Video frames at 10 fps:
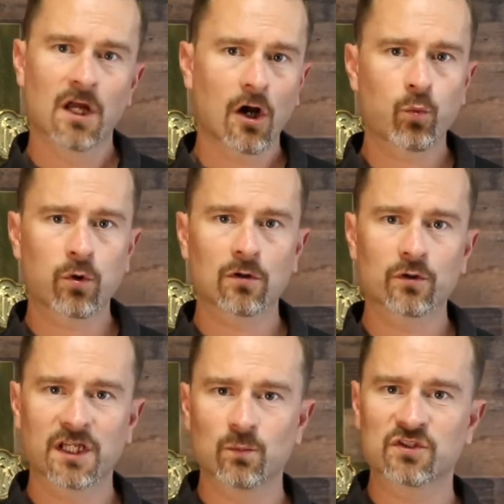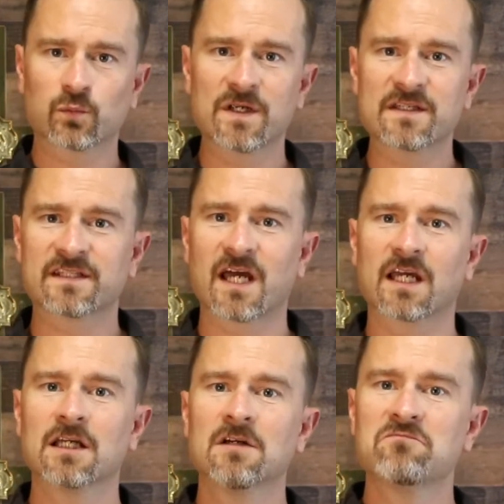A world in which we
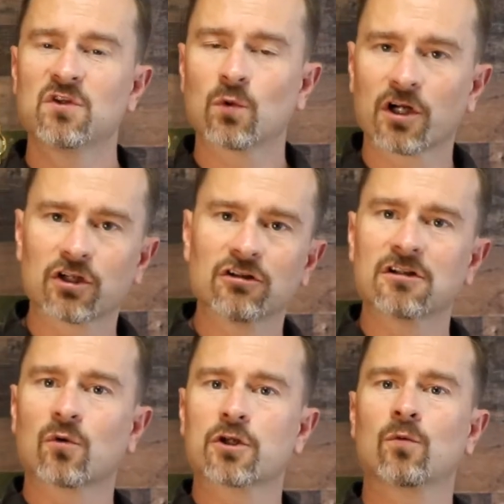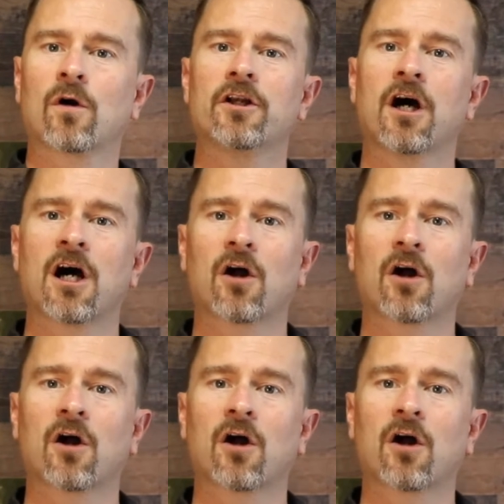say, you are good or you are not.